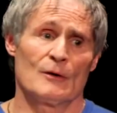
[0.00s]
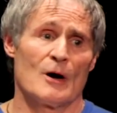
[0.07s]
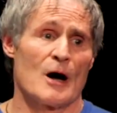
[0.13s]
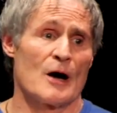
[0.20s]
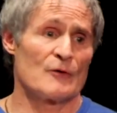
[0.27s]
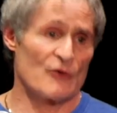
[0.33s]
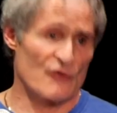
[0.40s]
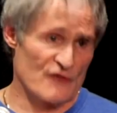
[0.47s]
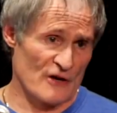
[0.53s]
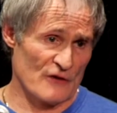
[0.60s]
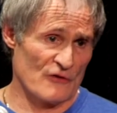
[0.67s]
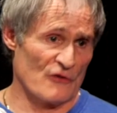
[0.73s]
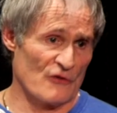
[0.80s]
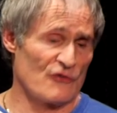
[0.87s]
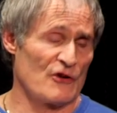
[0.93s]
under
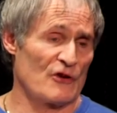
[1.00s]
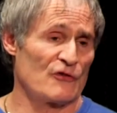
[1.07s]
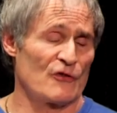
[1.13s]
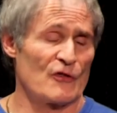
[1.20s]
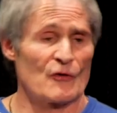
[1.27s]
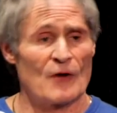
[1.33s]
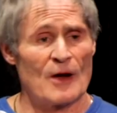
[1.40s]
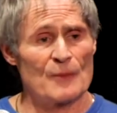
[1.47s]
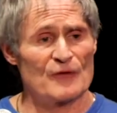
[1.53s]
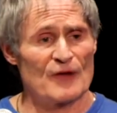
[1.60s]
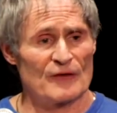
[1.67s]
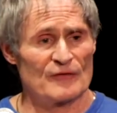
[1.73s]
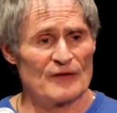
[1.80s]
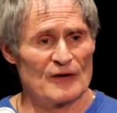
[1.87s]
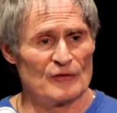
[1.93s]
Section 6 of the Crimes
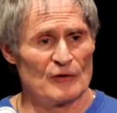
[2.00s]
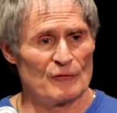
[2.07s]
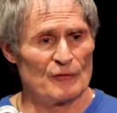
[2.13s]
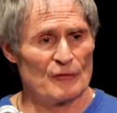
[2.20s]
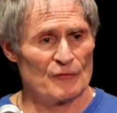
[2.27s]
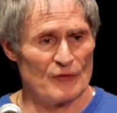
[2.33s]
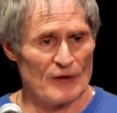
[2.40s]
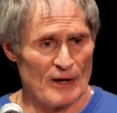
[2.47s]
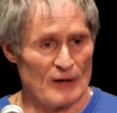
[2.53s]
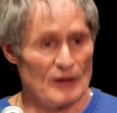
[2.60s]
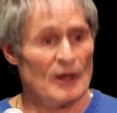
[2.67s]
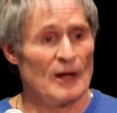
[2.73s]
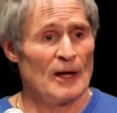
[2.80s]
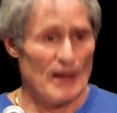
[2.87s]
Act 1958,